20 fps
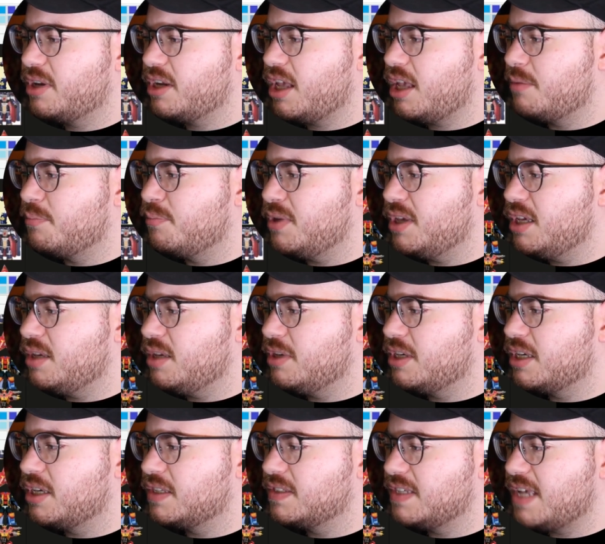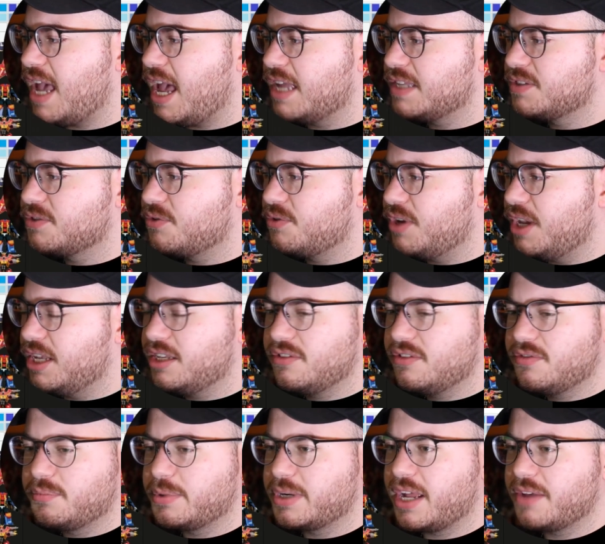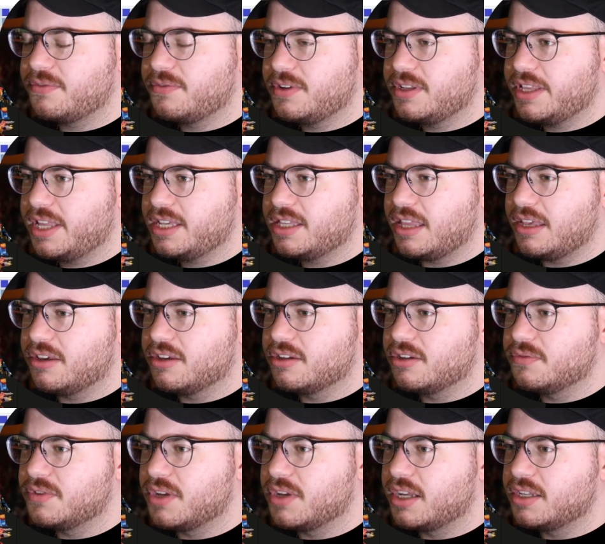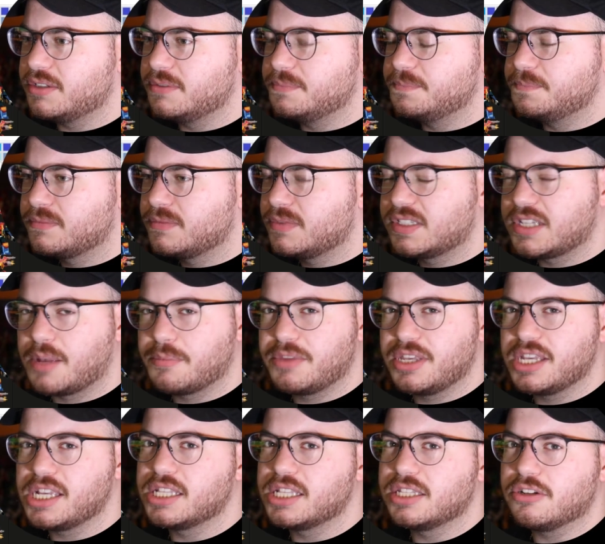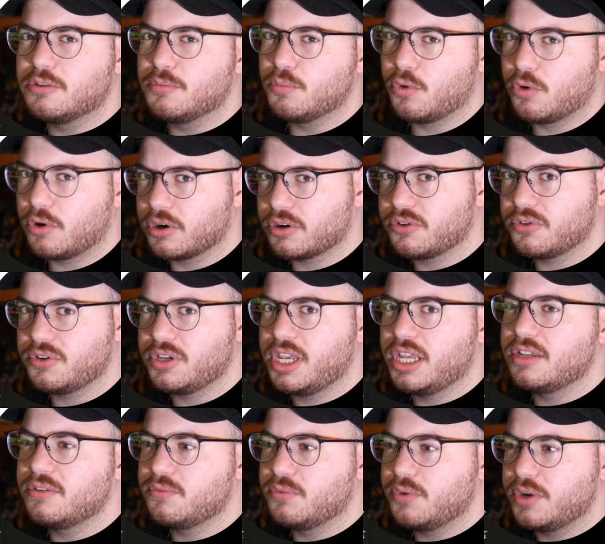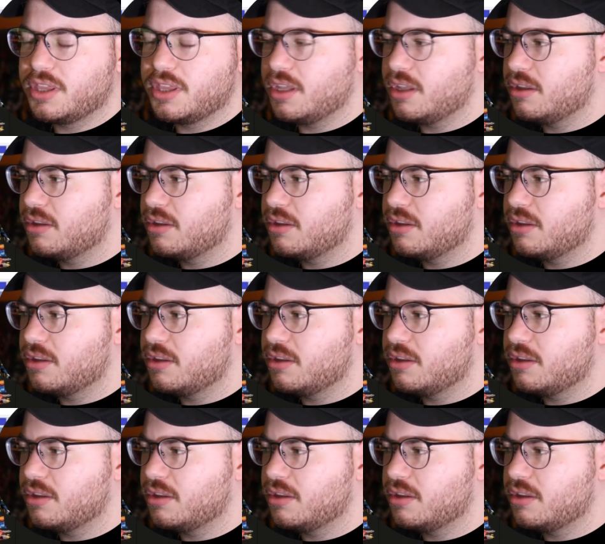it in B because yeah, it's creative, but I feel like they could have done something a little more creative with it.